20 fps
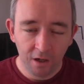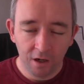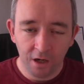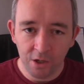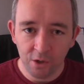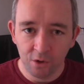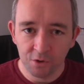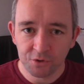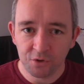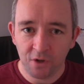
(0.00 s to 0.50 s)

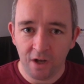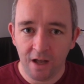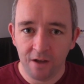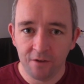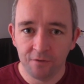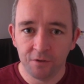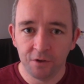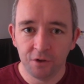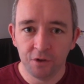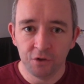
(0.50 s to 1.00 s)
I also
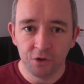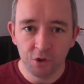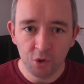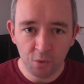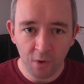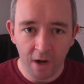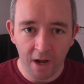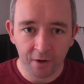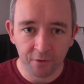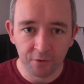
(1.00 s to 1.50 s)
have a
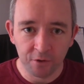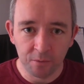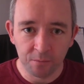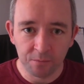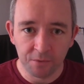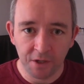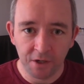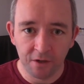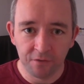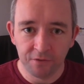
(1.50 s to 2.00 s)
new
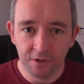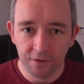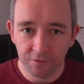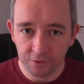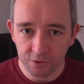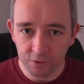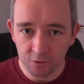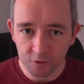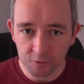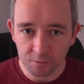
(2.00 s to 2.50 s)
acronym that I've never
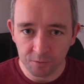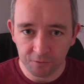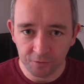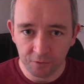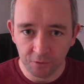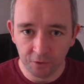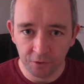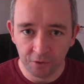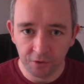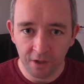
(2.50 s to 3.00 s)
used
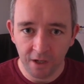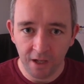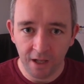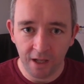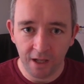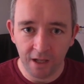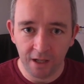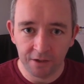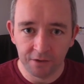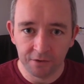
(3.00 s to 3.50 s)
before
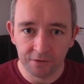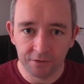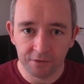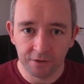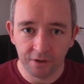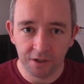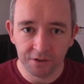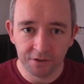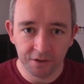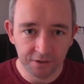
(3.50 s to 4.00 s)
and
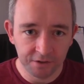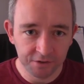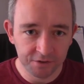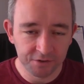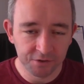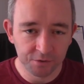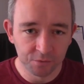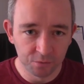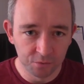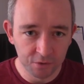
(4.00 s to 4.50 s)
I think this
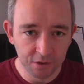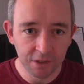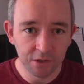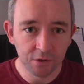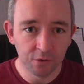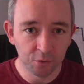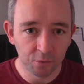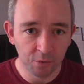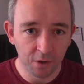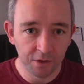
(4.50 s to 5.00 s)
is a really
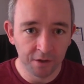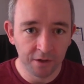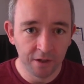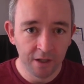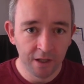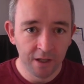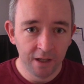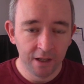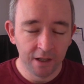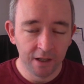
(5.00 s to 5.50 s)
good one
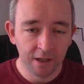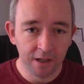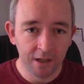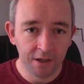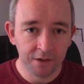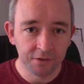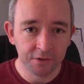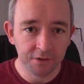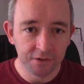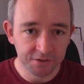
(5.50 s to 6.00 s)

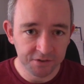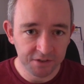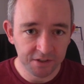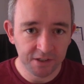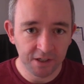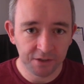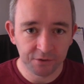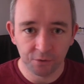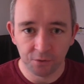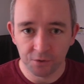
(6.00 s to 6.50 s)
and you'll see
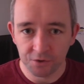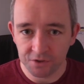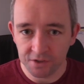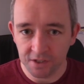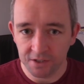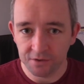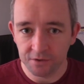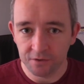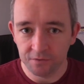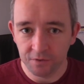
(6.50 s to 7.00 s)
that towards the
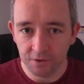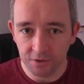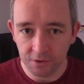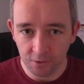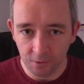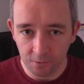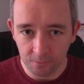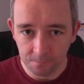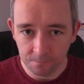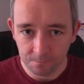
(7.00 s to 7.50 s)
end of the video.